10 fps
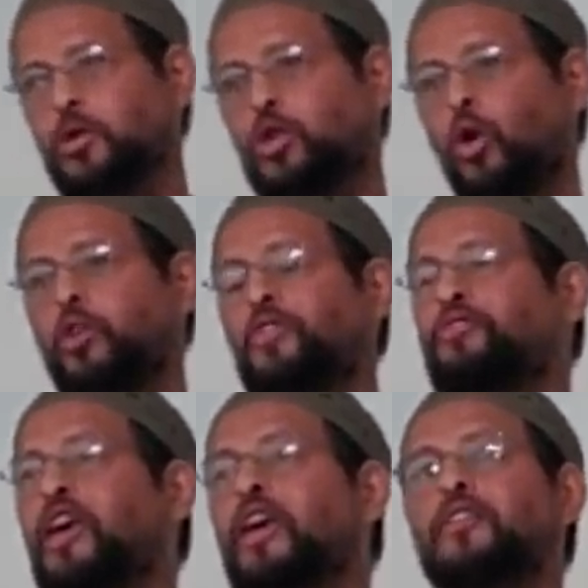So the
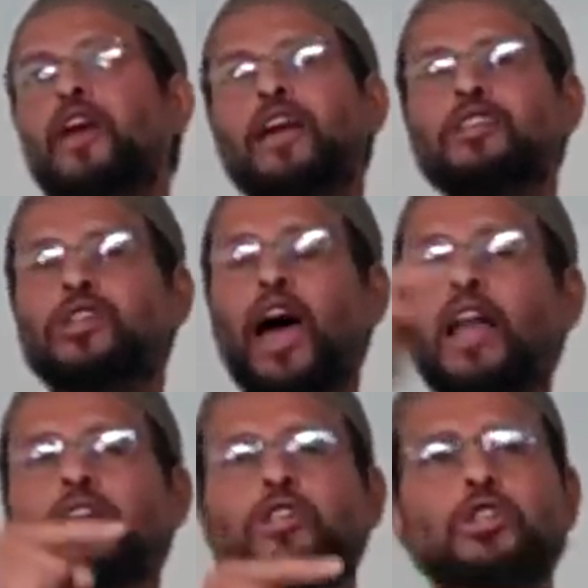thing that
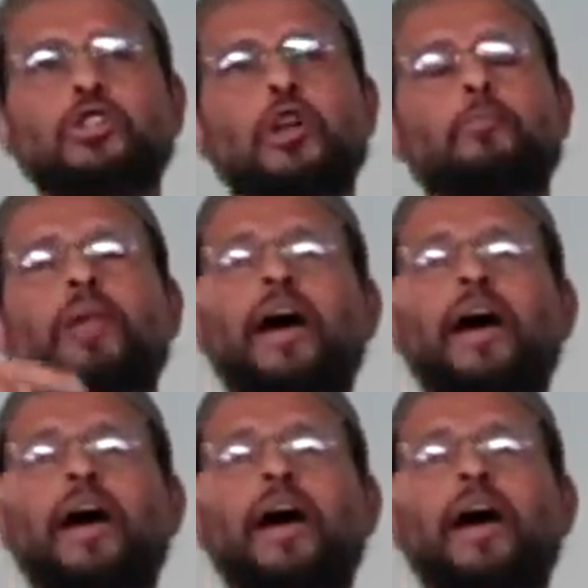challenges them